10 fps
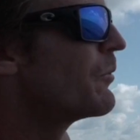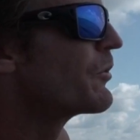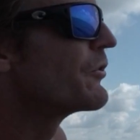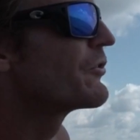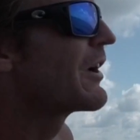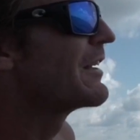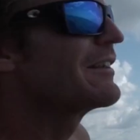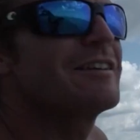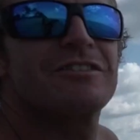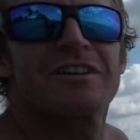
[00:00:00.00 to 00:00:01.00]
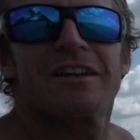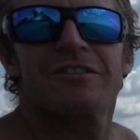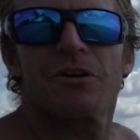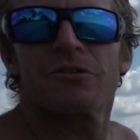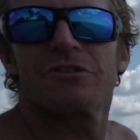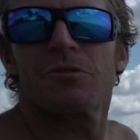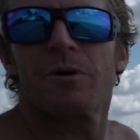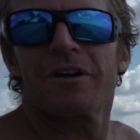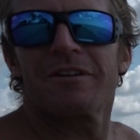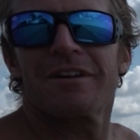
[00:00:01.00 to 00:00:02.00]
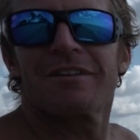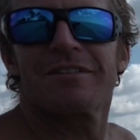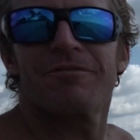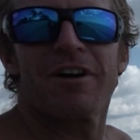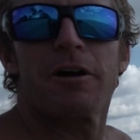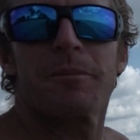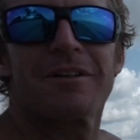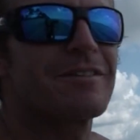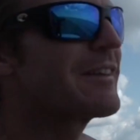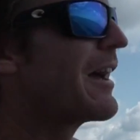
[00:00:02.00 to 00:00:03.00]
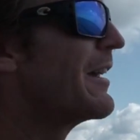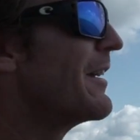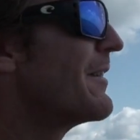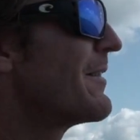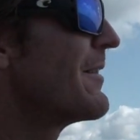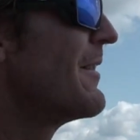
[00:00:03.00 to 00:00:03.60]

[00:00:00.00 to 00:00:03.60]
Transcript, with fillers: We're just trying to teach kids ocean awareness, environmental science,